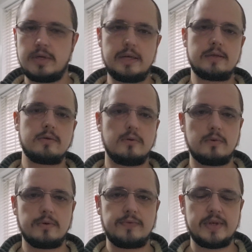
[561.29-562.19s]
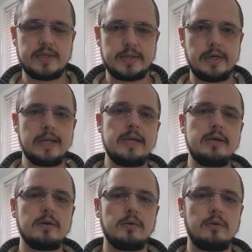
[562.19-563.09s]
isn't all of this
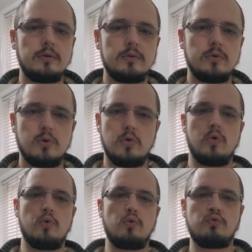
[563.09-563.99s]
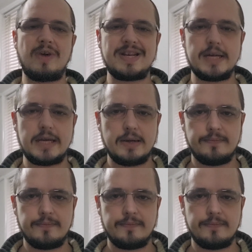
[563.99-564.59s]
illegal already?